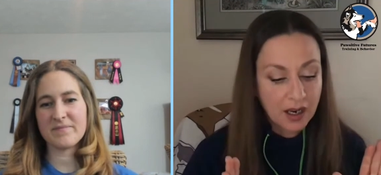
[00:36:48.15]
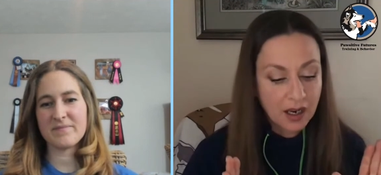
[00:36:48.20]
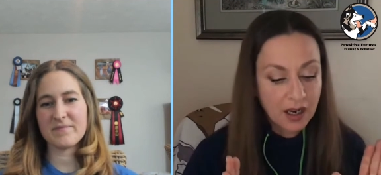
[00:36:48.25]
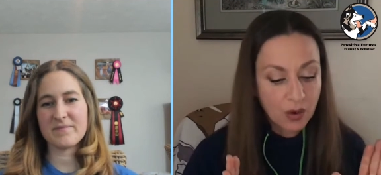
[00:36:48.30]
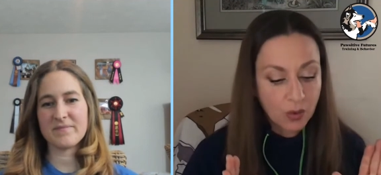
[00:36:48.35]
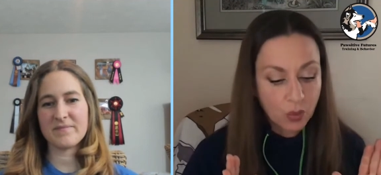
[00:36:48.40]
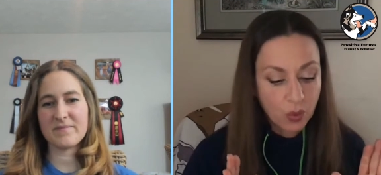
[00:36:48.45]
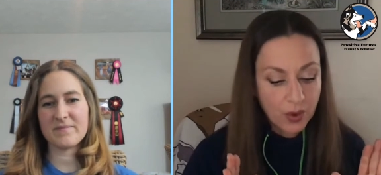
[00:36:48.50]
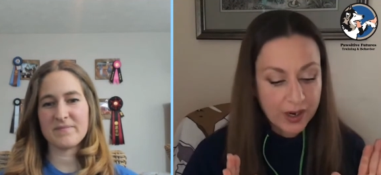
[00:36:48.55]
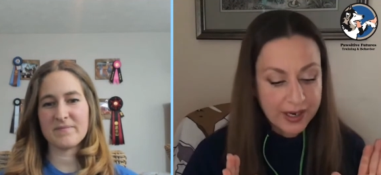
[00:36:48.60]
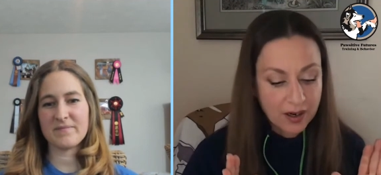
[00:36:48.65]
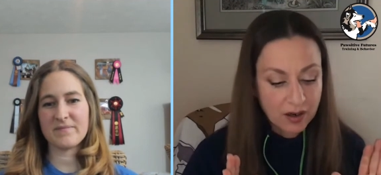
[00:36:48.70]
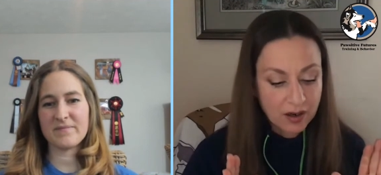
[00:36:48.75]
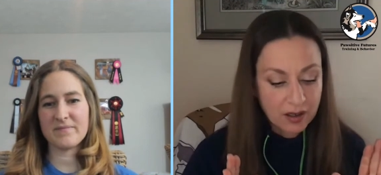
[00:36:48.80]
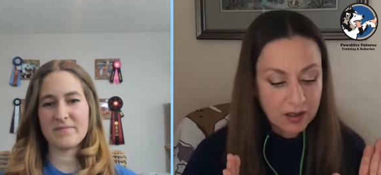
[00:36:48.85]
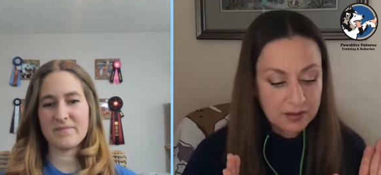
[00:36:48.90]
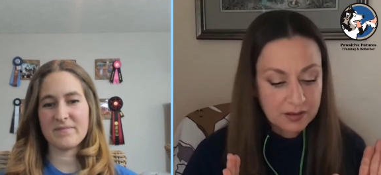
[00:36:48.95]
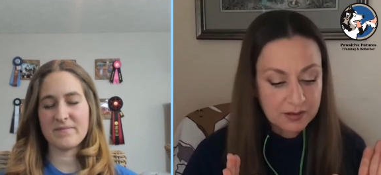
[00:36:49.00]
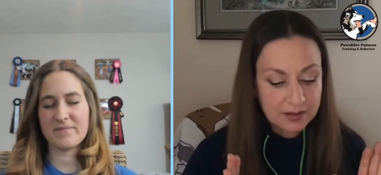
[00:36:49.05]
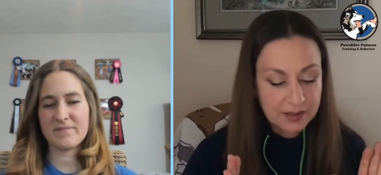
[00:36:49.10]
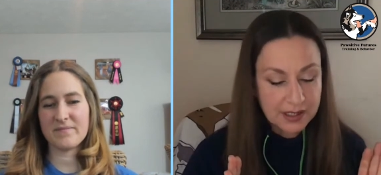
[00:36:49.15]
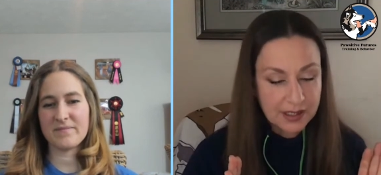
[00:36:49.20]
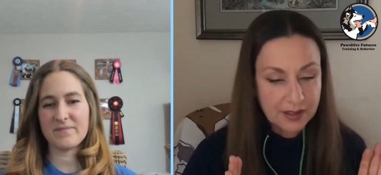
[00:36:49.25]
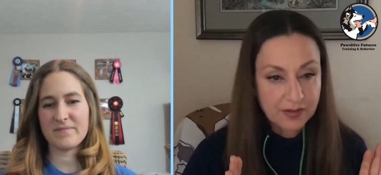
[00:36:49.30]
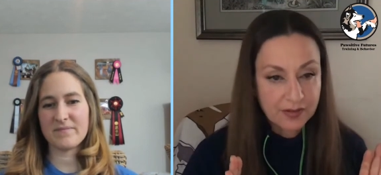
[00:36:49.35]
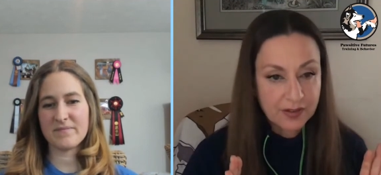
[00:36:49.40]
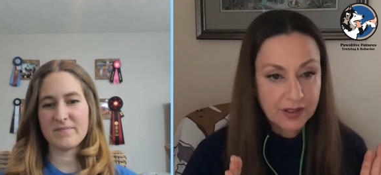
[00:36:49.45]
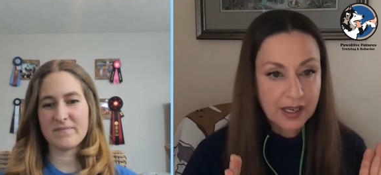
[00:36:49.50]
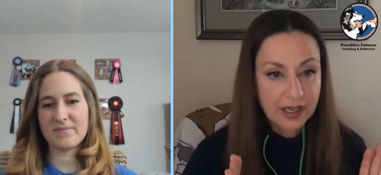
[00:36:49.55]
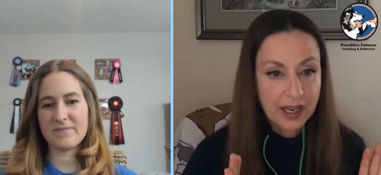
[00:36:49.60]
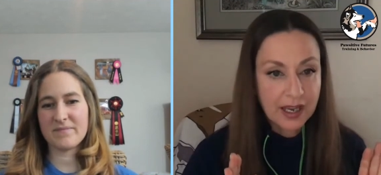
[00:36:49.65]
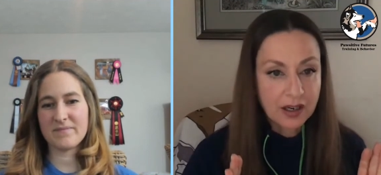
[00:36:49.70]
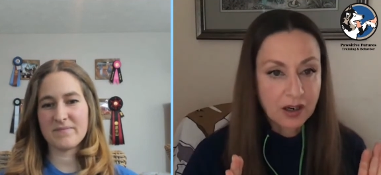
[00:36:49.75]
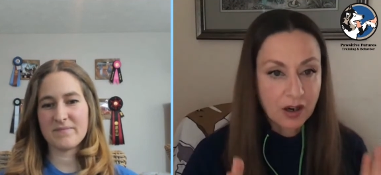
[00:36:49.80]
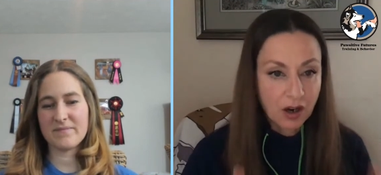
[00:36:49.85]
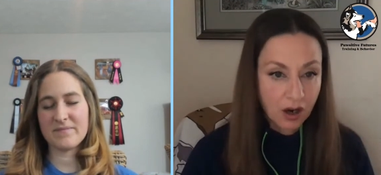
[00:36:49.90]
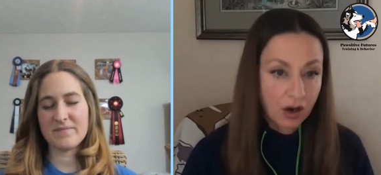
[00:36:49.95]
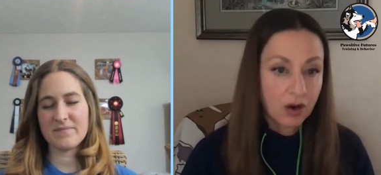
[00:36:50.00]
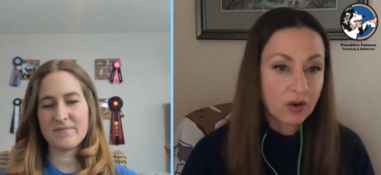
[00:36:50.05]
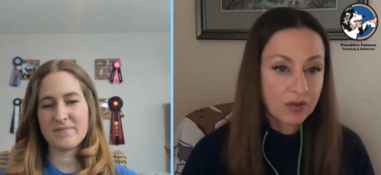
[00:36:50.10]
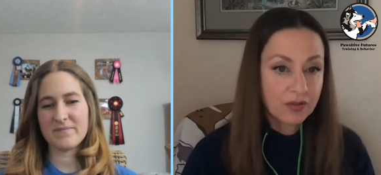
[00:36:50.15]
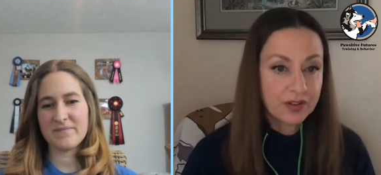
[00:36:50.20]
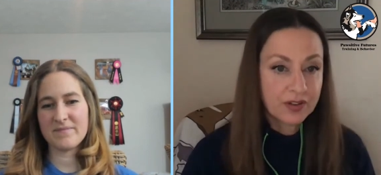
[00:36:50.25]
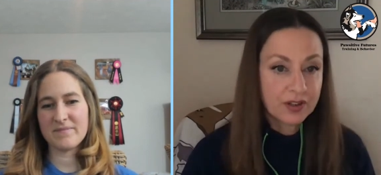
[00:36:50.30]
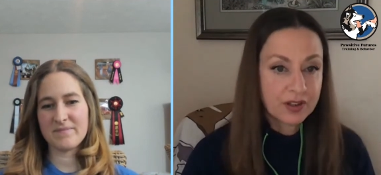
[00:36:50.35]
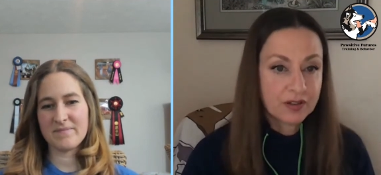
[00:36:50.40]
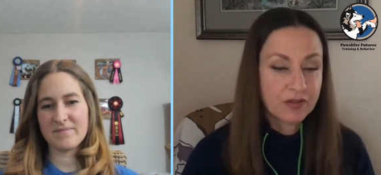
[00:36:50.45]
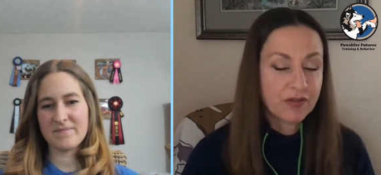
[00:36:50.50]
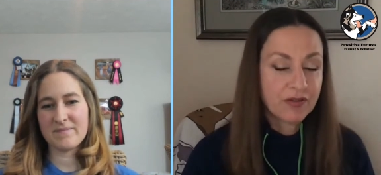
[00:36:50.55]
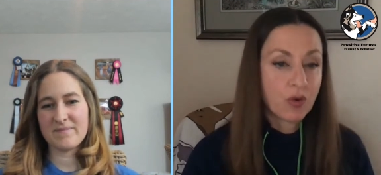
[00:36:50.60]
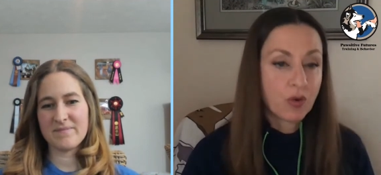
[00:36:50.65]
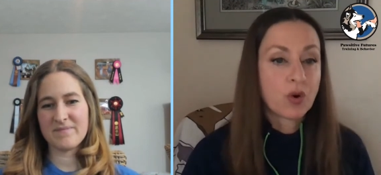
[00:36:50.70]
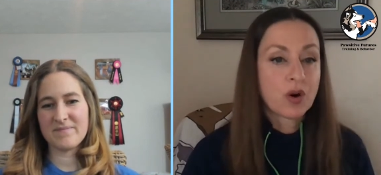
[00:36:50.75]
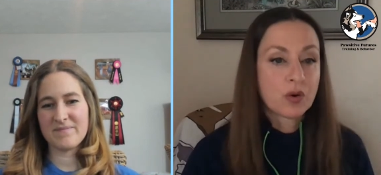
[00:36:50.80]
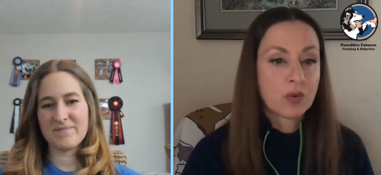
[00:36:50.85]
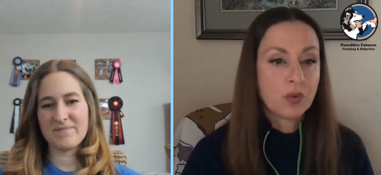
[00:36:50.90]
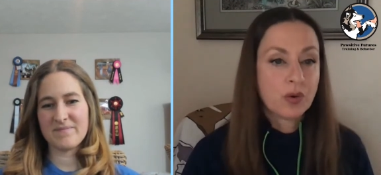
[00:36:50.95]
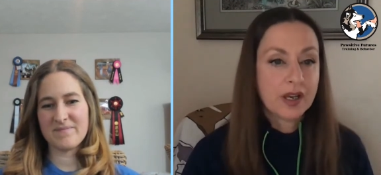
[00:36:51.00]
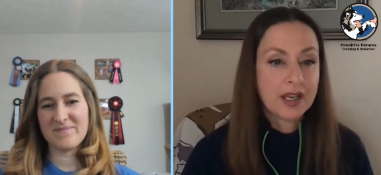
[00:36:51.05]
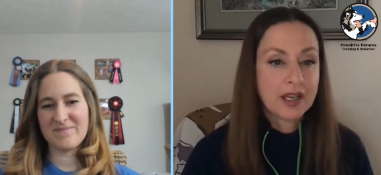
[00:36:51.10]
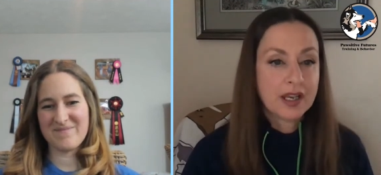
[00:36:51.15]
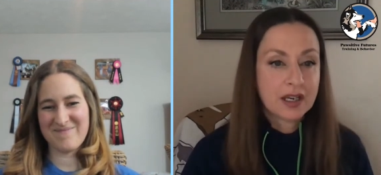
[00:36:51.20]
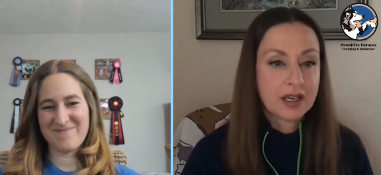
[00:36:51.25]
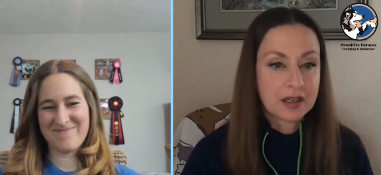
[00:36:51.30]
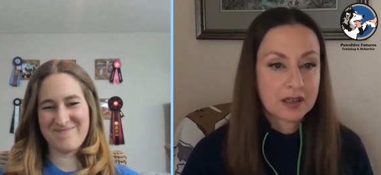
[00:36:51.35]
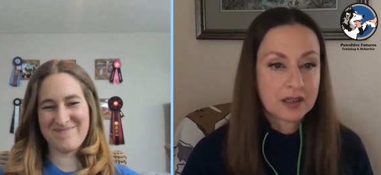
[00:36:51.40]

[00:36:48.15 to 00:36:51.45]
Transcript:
Speaker 1: We are giving a COVID four week